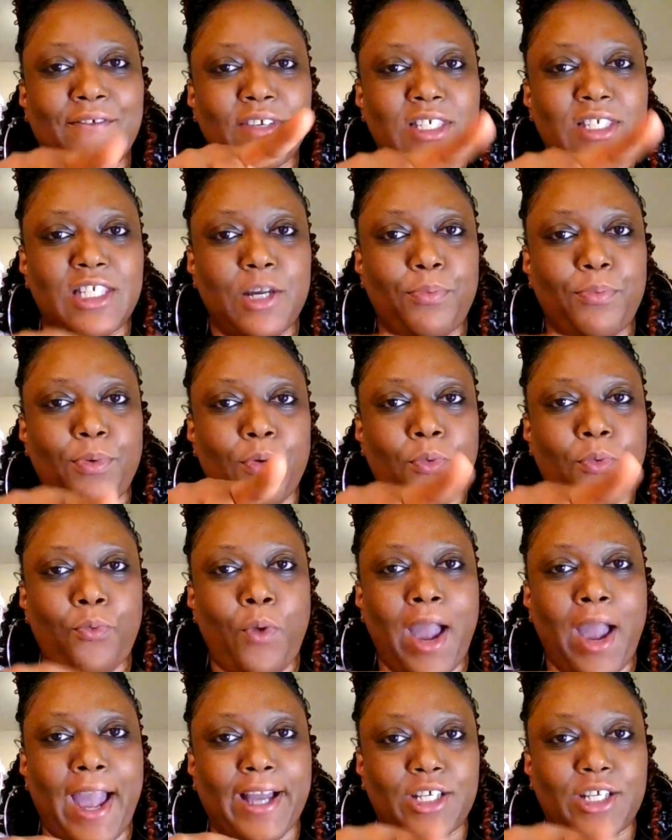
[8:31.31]
a separate
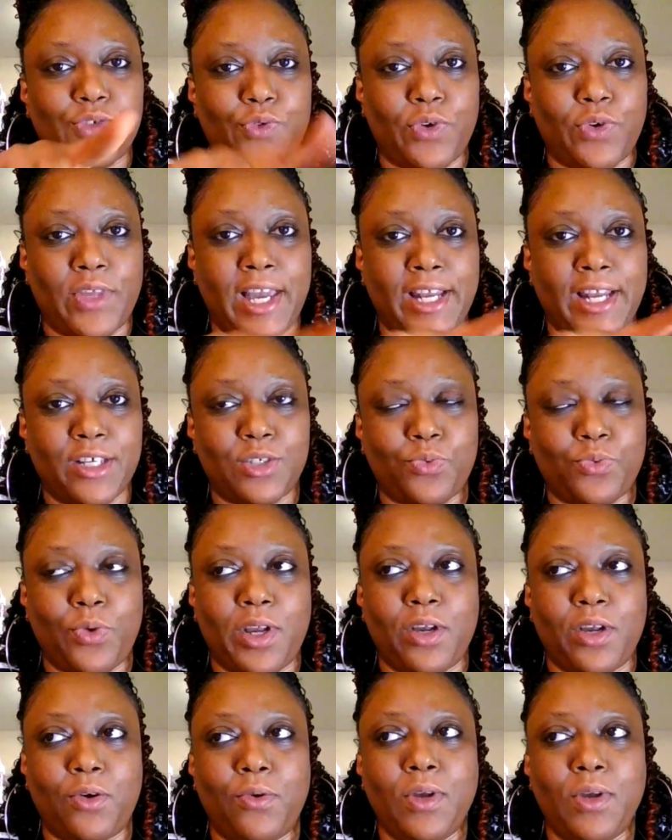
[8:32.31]
wax for that as
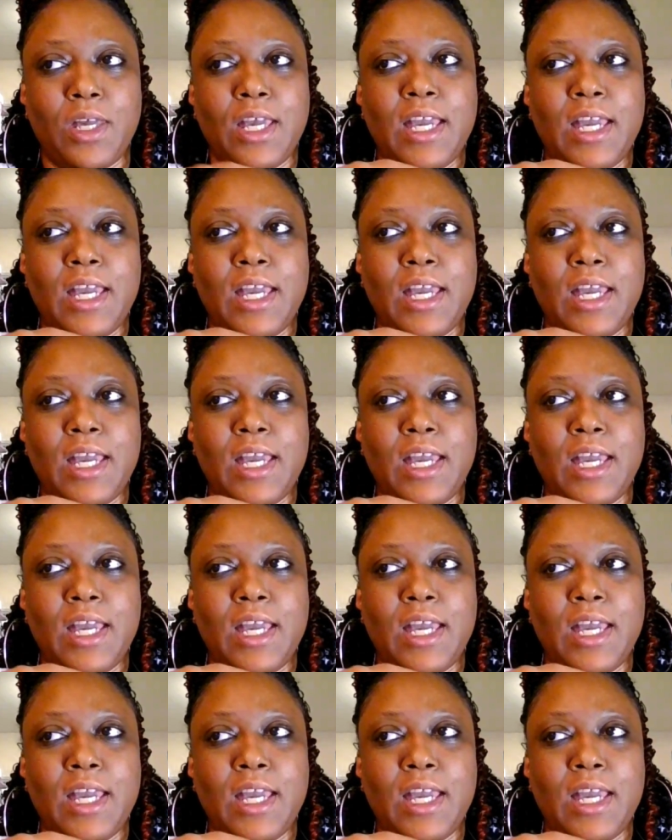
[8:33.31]
well.